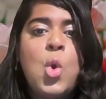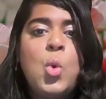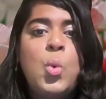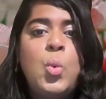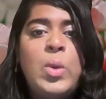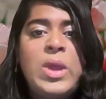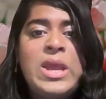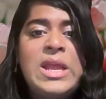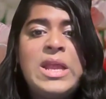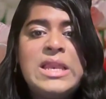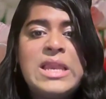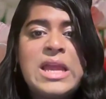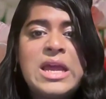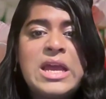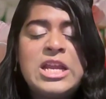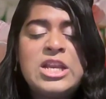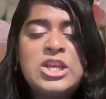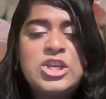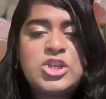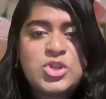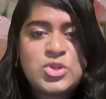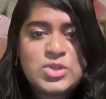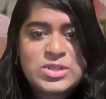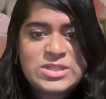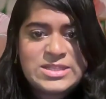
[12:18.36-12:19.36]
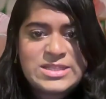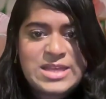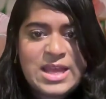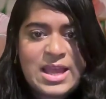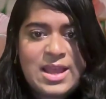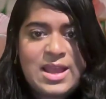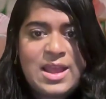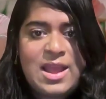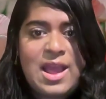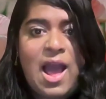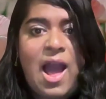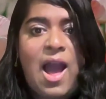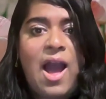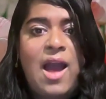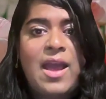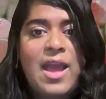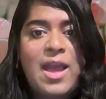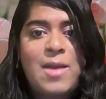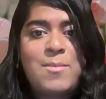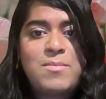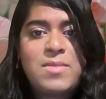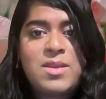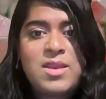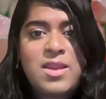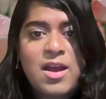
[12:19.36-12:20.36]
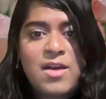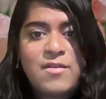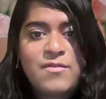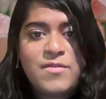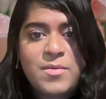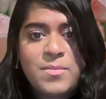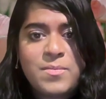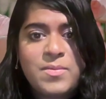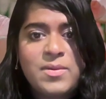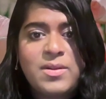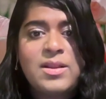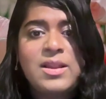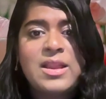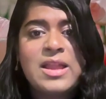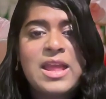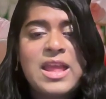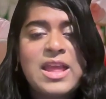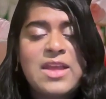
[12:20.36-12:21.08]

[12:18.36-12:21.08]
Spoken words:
We learn to say, I am lovable